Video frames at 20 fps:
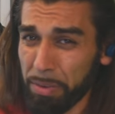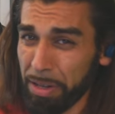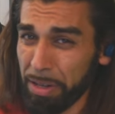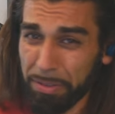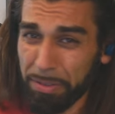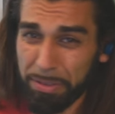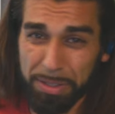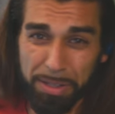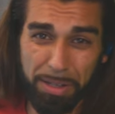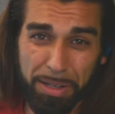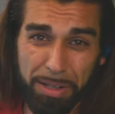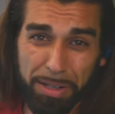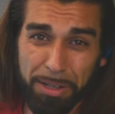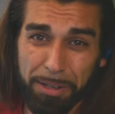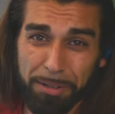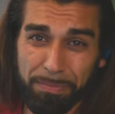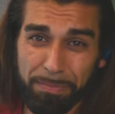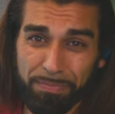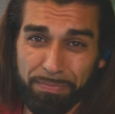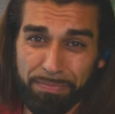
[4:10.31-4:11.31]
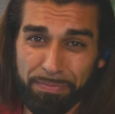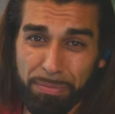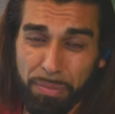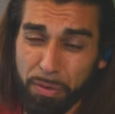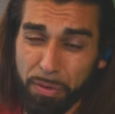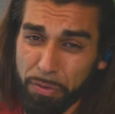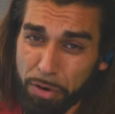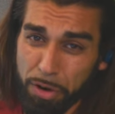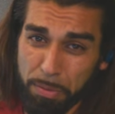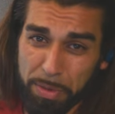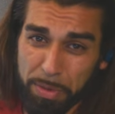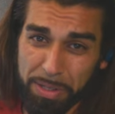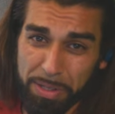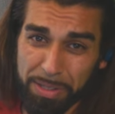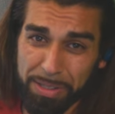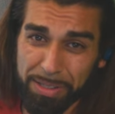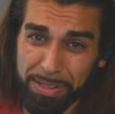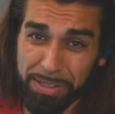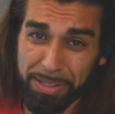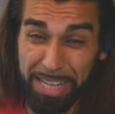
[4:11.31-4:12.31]
if there
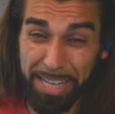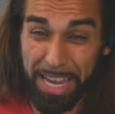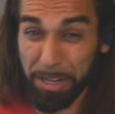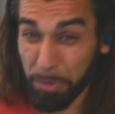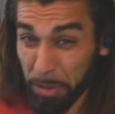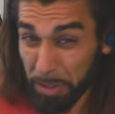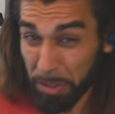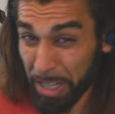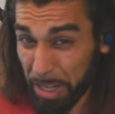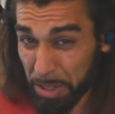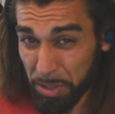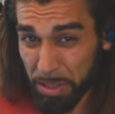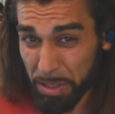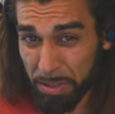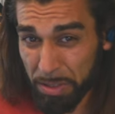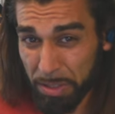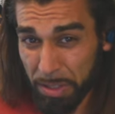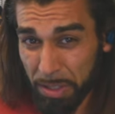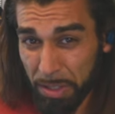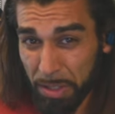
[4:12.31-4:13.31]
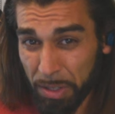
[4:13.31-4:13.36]
performance degradation